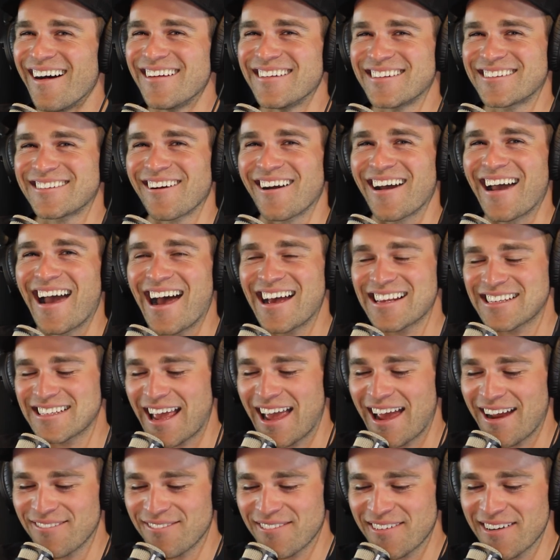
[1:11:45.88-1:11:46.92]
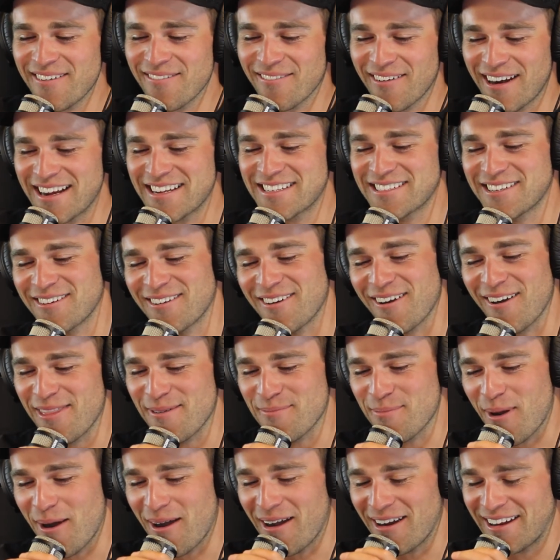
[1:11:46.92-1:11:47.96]
So I ask every racer on the
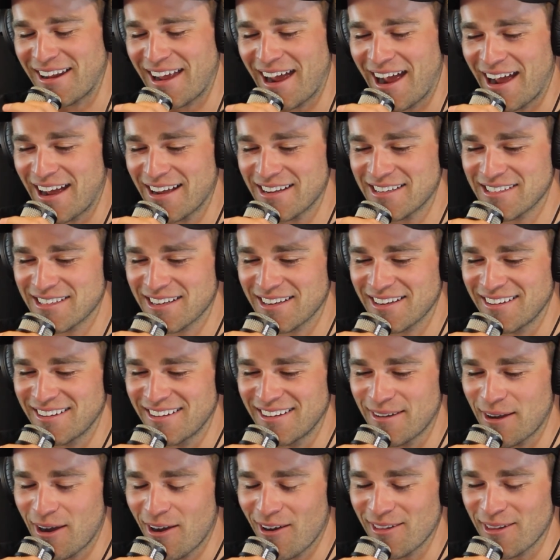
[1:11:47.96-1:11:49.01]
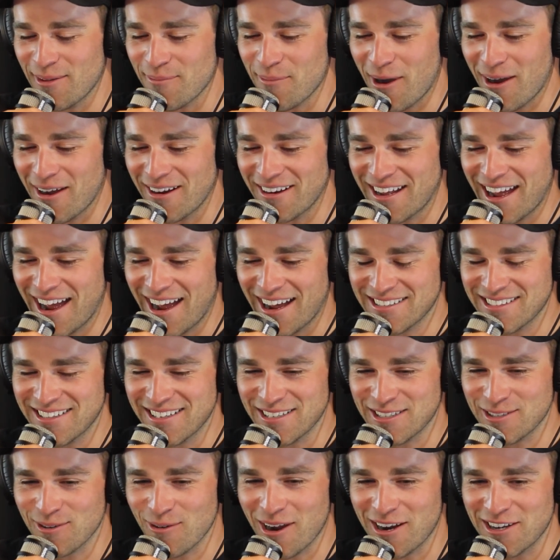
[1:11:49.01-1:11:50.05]
podcast
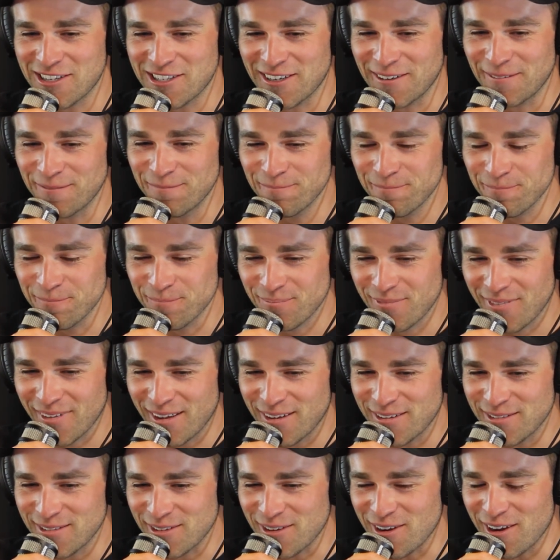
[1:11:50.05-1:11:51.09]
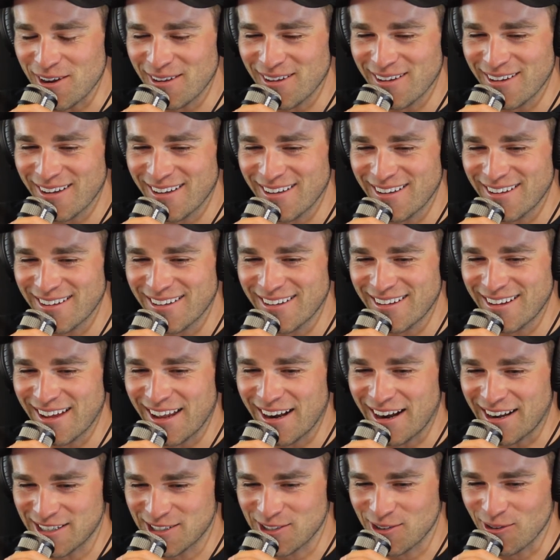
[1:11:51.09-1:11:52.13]
this question.
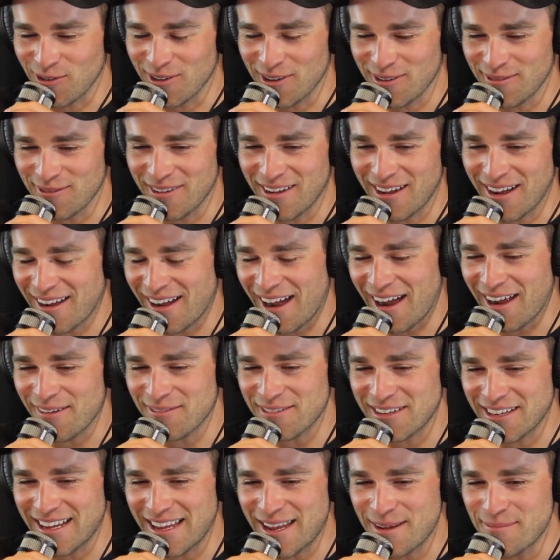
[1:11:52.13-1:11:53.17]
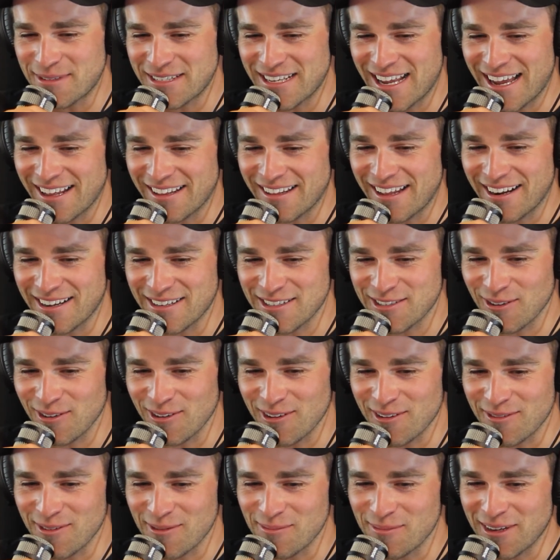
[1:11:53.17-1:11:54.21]
And I stole it. I have to keep saying that I
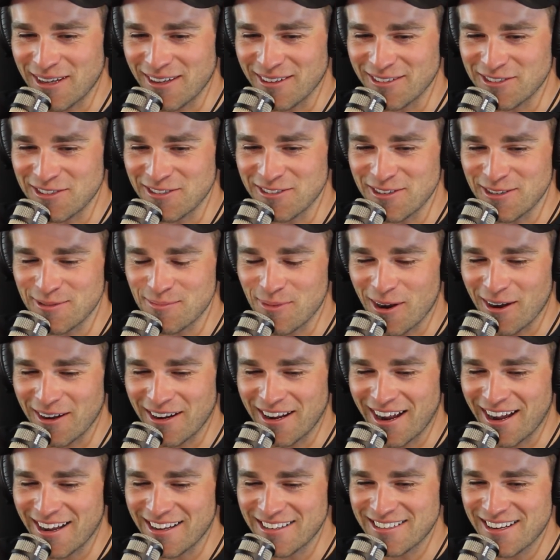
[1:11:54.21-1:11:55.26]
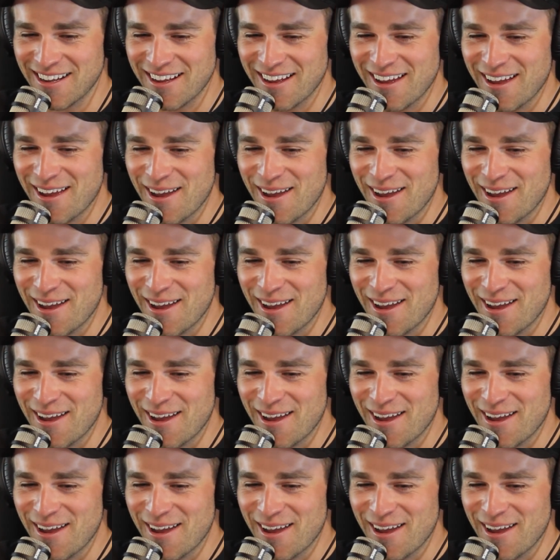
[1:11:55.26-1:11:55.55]
stole it from Dale Jr.'s podcast.